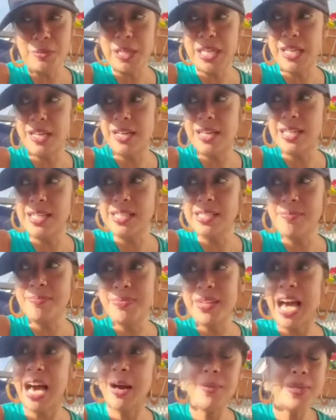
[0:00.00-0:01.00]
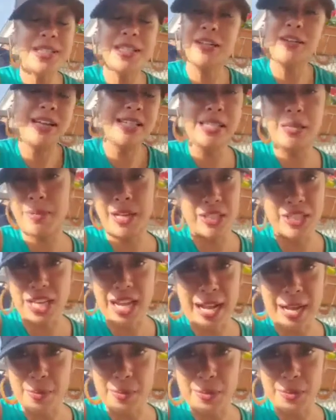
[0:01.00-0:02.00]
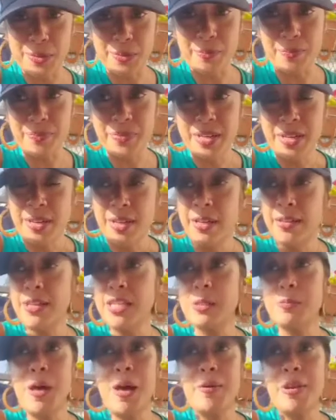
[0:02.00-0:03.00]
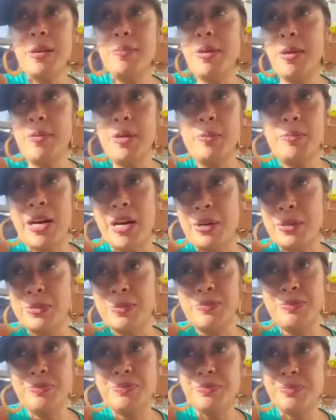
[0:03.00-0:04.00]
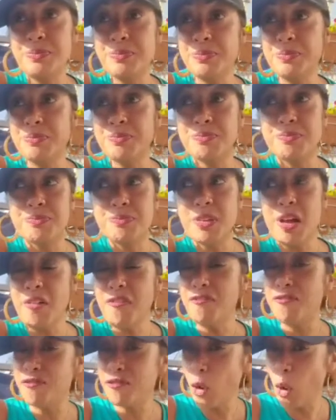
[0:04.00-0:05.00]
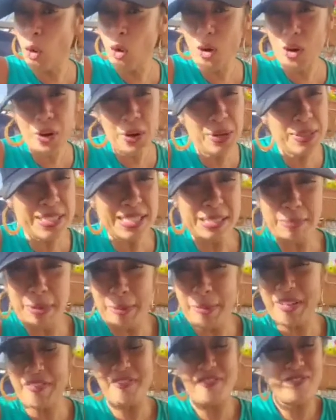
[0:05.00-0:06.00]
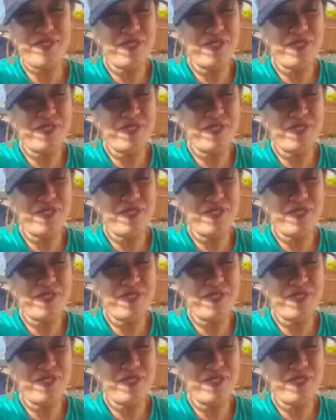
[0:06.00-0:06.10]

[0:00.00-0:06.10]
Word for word: because I wasn't crazy about your album. There's probably maybe about four to maybe